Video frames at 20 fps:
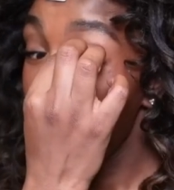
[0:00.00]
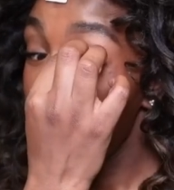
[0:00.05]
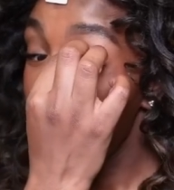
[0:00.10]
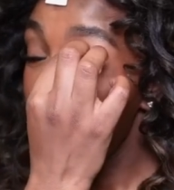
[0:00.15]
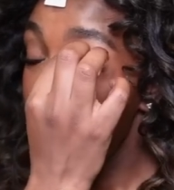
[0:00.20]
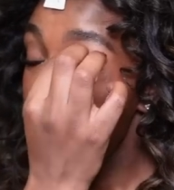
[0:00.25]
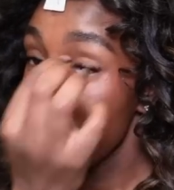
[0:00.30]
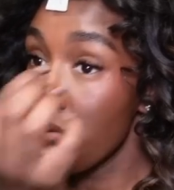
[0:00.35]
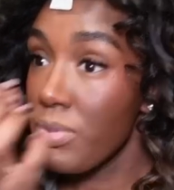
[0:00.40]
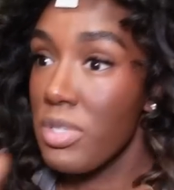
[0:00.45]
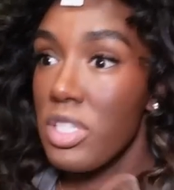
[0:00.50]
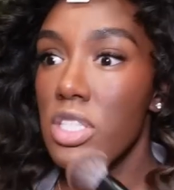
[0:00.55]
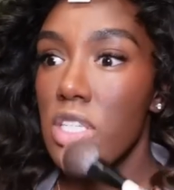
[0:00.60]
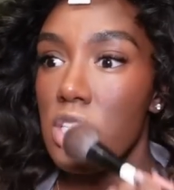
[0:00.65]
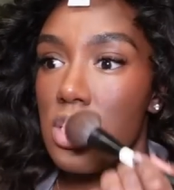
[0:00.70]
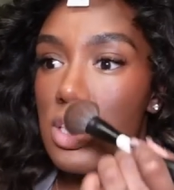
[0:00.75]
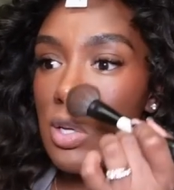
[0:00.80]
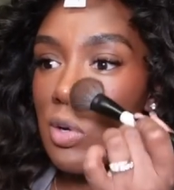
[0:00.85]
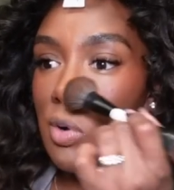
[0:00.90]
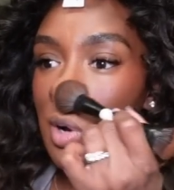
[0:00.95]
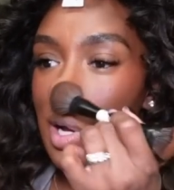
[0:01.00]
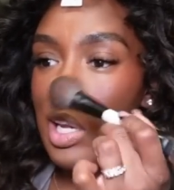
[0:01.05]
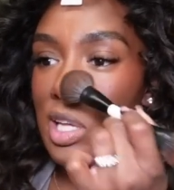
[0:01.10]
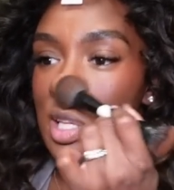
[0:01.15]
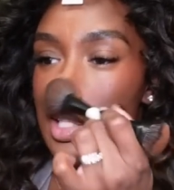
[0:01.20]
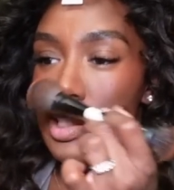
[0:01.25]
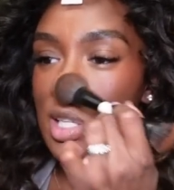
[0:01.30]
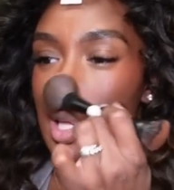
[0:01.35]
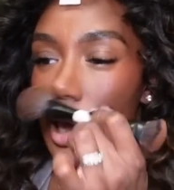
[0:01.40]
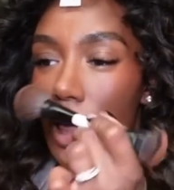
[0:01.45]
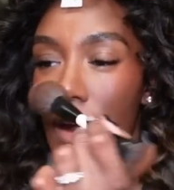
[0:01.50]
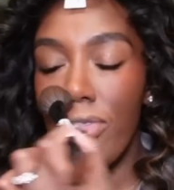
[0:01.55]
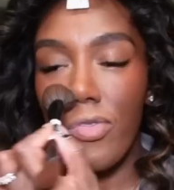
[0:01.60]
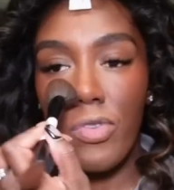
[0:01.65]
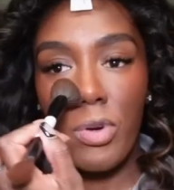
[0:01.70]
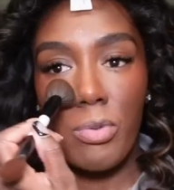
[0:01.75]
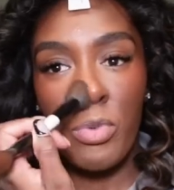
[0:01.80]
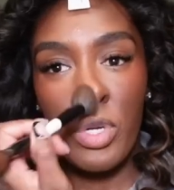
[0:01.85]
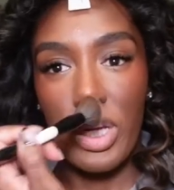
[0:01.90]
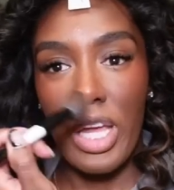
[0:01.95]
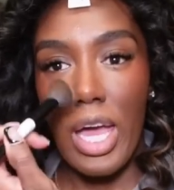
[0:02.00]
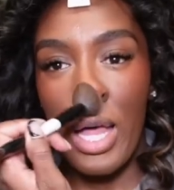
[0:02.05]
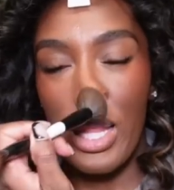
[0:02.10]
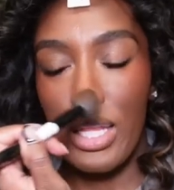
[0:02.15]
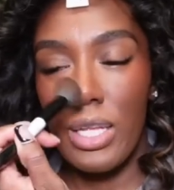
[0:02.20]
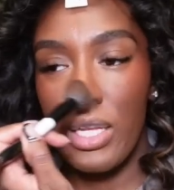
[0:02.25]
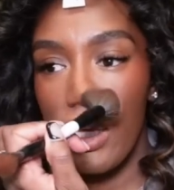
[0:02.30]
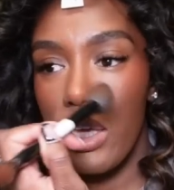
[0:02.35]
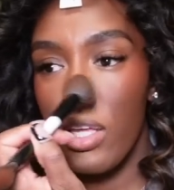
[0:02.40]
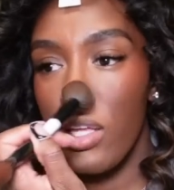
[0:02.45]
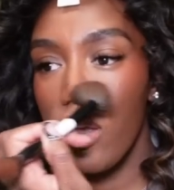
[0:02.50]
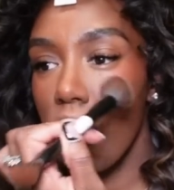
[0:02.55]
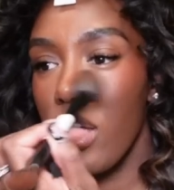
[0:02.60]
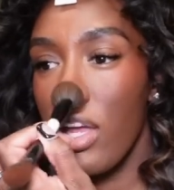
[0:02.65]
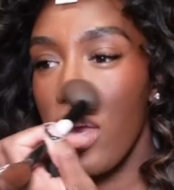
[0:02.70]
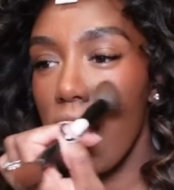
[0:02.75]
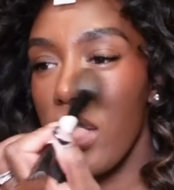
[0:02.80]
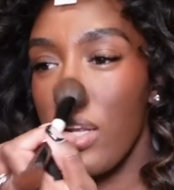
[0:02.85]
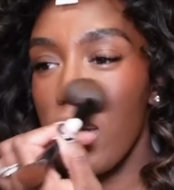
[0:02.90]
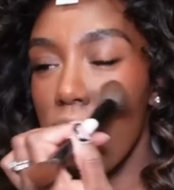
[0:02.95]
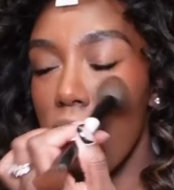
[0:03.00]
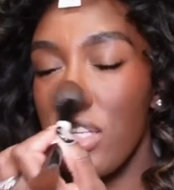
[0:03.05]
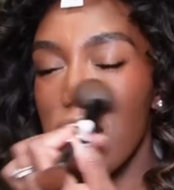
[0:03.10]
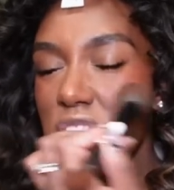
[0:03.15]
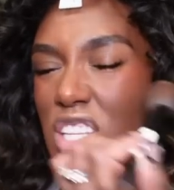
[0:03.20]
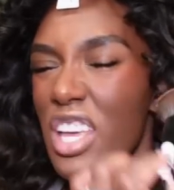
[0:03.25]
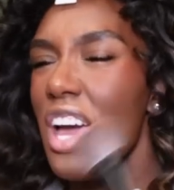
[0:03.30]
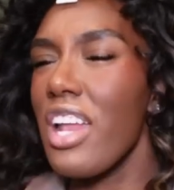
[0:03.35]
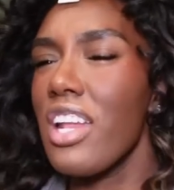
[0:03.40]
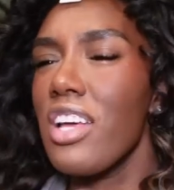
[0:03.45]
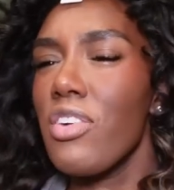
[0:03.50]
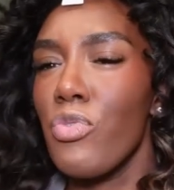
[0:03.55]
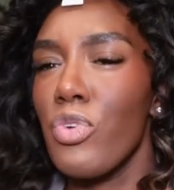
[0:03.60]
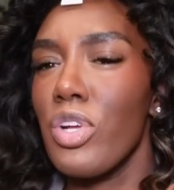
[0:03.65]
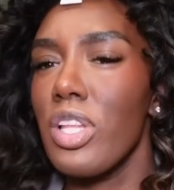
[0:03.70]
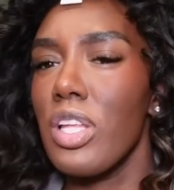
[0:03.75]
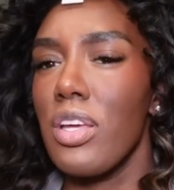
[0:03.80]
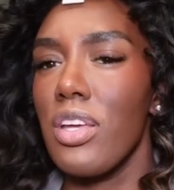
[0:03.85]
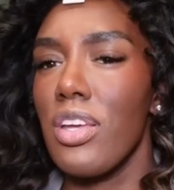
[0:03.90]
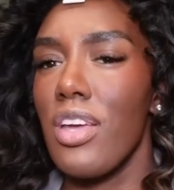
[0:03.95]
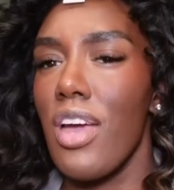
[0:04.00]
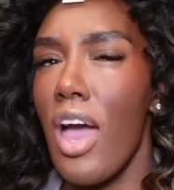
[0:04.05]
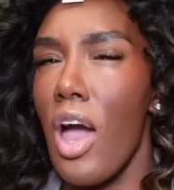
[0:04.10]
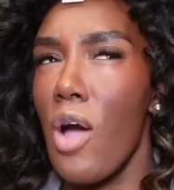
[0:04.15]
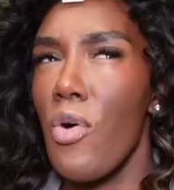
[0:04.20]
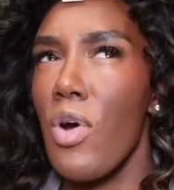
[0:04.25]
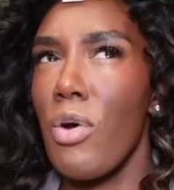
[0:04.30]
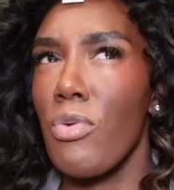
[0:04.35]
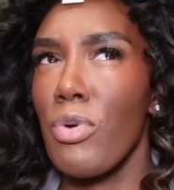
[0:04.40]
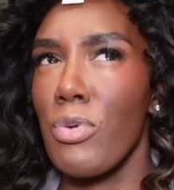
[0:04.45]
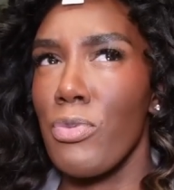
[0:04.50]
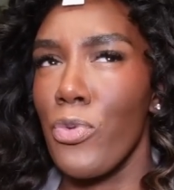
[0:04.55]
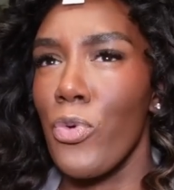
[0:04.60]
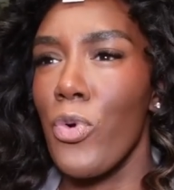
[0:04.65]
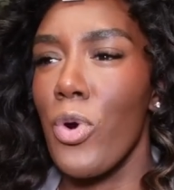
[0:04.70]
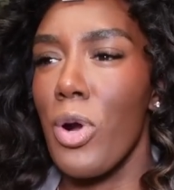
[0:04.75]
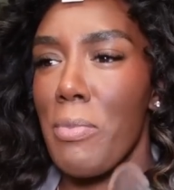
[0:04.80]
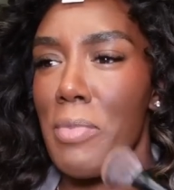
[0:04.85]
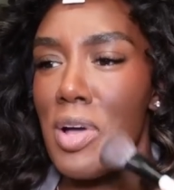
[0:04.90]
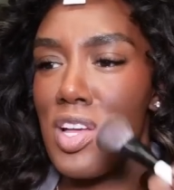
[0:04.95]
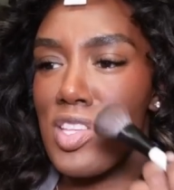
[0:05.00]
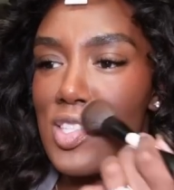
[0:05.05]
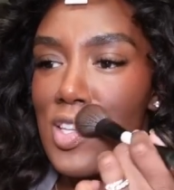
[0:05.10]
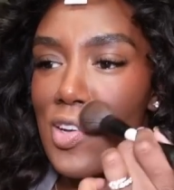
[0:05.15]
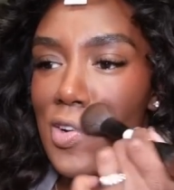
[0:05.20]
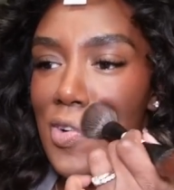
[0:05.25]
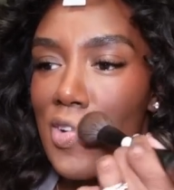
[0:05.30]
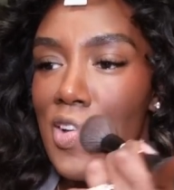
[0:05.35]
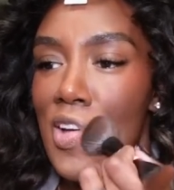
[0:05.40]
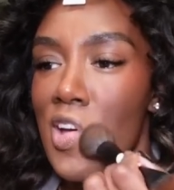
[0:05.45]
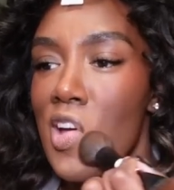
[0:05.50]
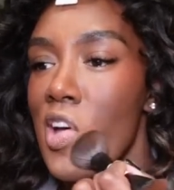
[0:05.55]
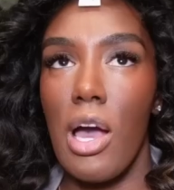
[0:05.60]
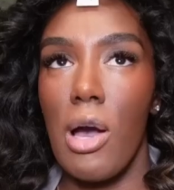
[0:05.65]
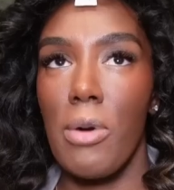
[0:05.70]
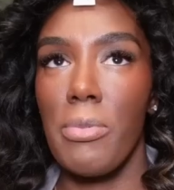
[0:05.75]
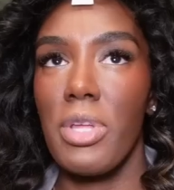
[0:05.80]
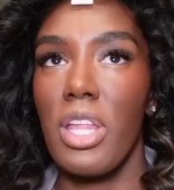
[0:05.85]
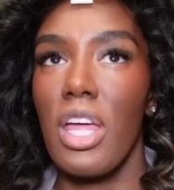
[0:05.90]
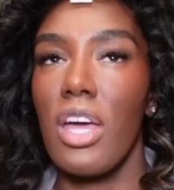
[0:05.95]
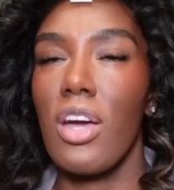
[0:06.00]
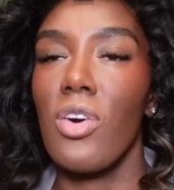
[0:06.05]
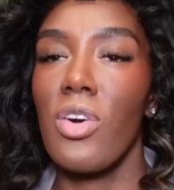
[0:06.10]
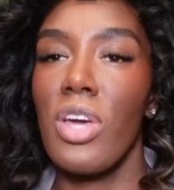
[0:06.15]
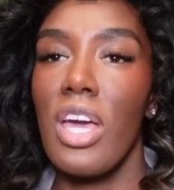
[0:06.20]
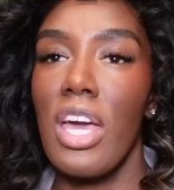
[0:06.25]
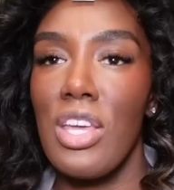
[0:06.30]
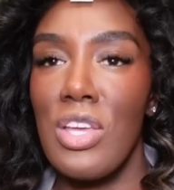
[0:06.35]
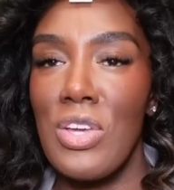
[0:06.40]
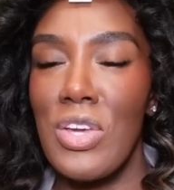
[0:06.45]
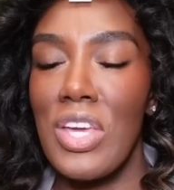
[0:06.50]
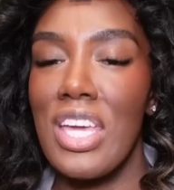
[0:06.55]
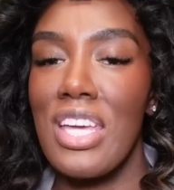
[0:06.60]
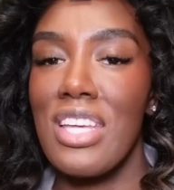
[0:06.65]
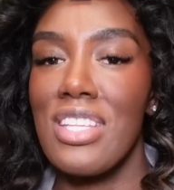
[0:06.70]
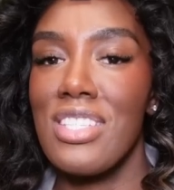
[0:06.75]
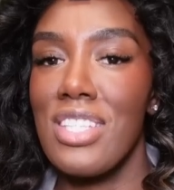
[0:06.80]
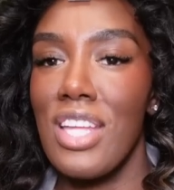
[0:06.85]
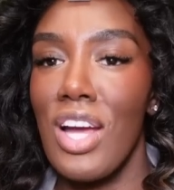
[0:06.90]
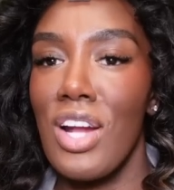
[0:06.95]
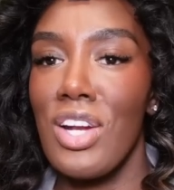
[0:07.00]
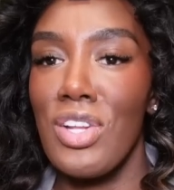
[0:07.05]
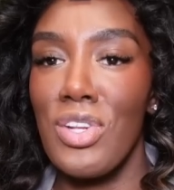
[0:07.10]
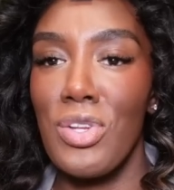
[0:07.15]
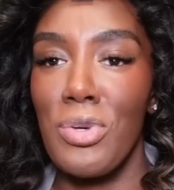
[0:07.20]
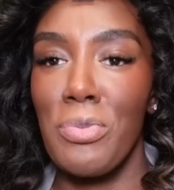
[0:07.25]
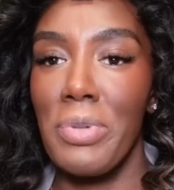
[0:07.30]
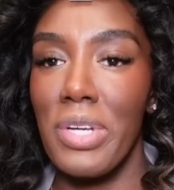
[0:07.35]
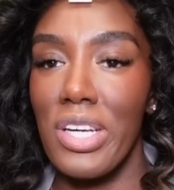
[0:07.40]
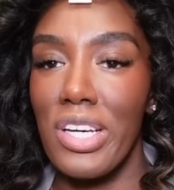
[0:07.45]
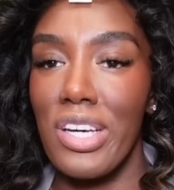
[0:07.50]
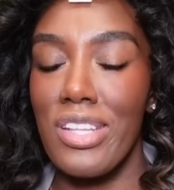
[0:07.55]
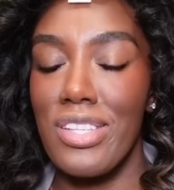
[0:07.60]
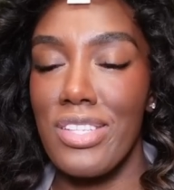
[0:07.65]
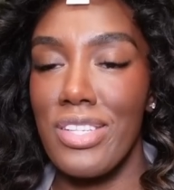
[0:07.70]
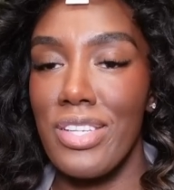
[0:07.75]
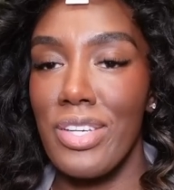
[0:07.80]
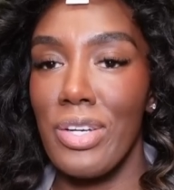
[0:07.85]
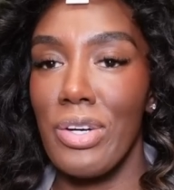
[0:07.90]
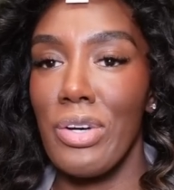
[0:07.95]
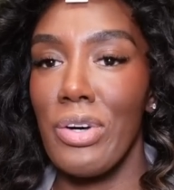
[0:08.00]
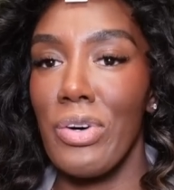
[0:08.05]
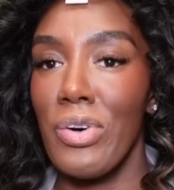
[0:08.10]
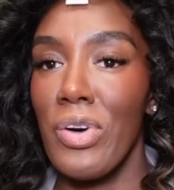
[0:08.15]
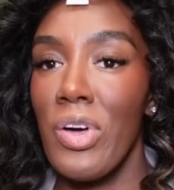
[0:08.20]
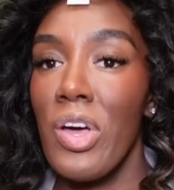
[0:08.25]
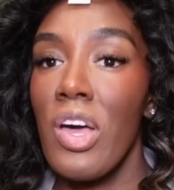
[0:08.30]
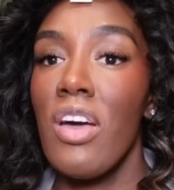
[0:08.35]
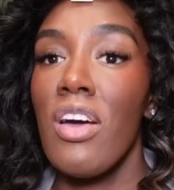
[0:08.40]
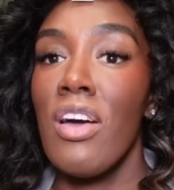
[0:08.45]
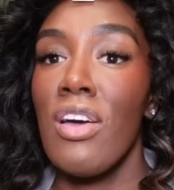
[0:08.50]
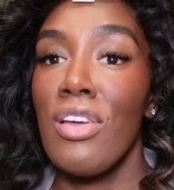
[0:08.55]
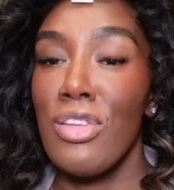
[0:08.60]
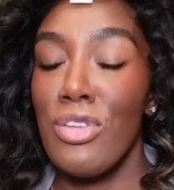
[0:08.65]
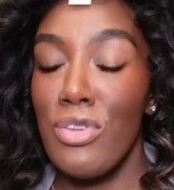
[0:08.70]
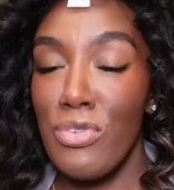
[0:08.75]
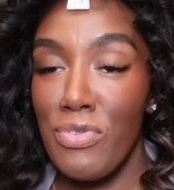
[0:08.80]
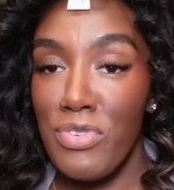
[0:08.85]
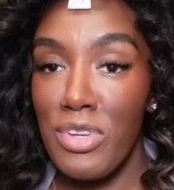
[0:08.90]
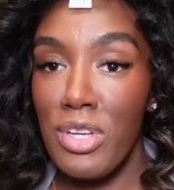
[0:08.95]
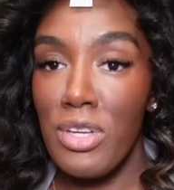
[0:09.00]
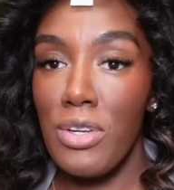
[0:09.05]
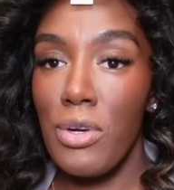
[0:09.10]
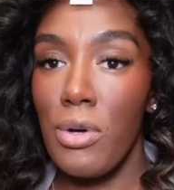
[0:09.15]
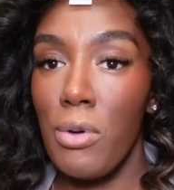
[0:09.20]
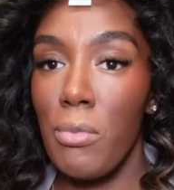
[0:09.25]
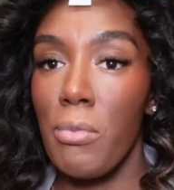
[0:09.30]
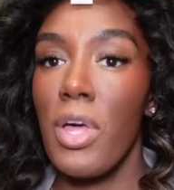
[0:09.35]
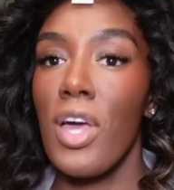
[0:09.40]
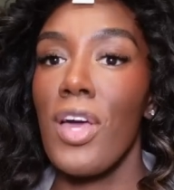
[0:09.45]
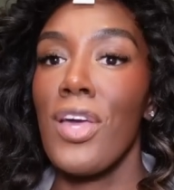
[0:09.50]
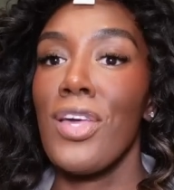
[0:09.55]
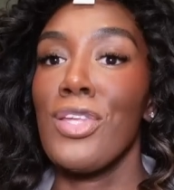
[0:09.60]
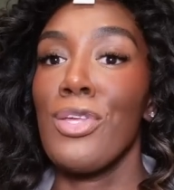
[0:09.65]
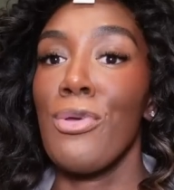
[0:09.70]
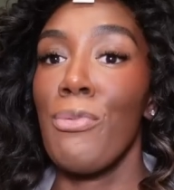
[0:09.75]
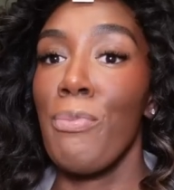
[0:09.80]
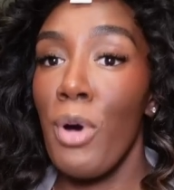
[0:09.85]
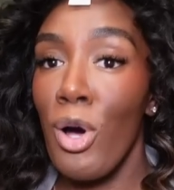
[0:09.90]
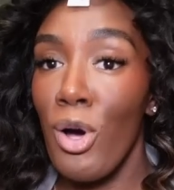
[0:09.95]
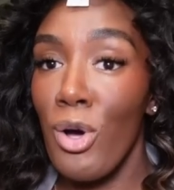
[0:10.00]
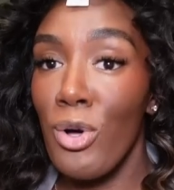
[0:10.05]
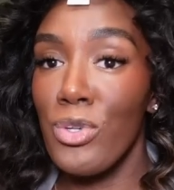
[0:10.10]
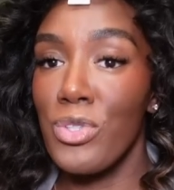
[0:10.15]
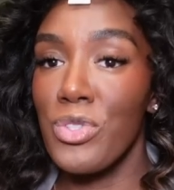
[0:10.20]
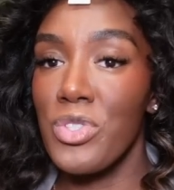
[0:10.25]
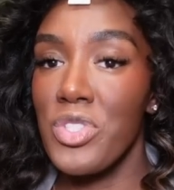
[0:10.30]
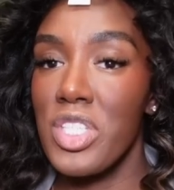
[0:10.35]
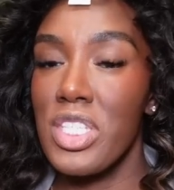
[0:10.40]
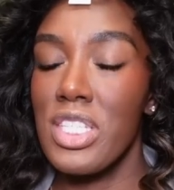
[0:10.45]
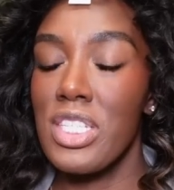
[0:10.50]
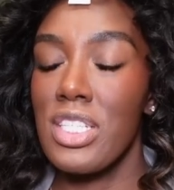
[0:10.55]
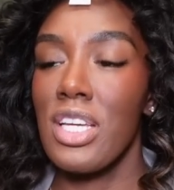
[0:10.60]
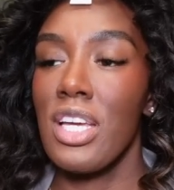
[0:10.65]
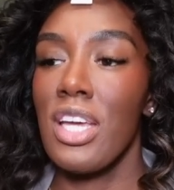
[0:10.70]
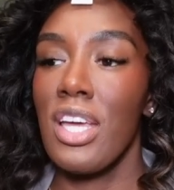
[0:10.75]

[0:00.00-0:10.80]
And it's been just a great escape from reality. And it's kind of really how I reward myself. I'll be like, okay, you can't start a new book until you film, you post,